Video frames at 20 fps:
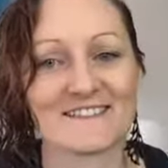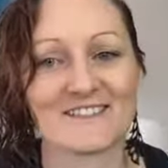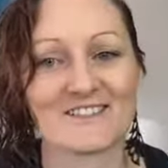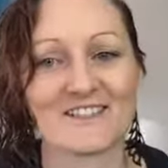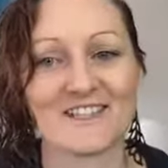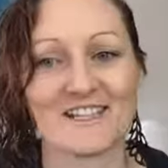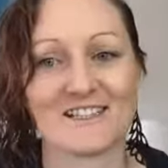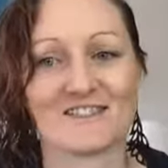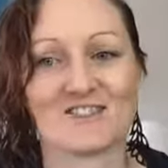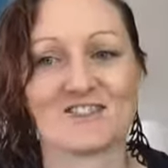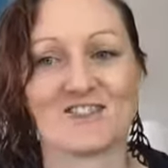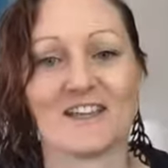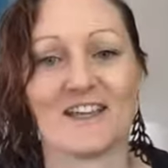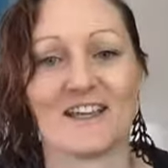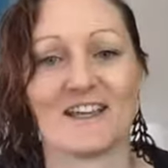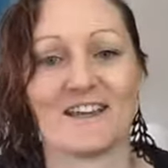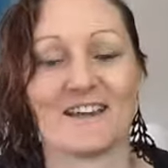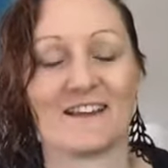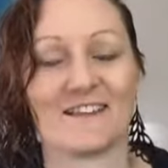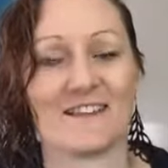Just
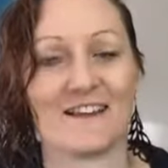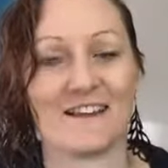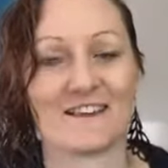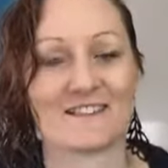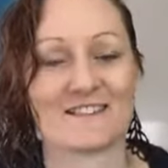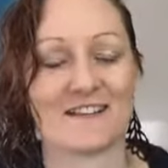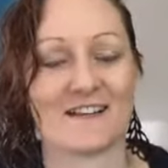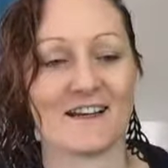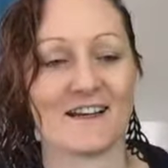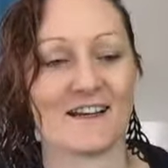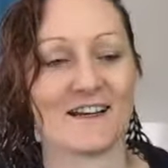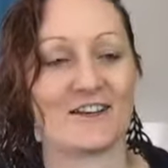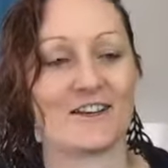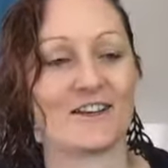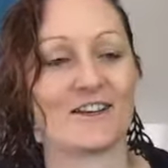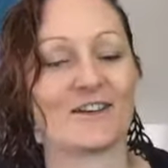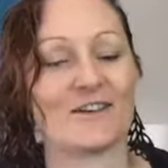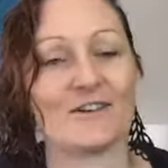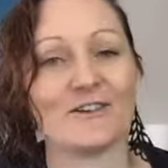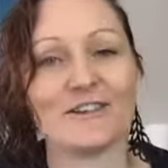checking that you
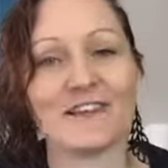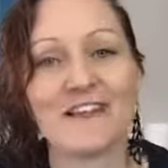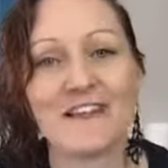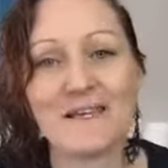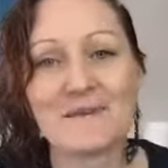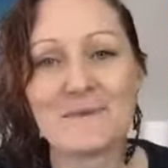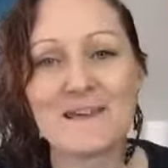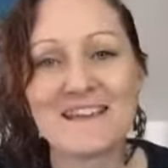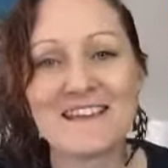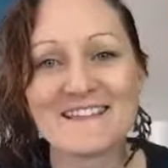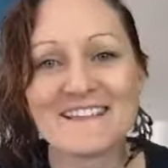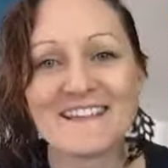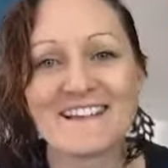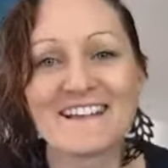can all hear me.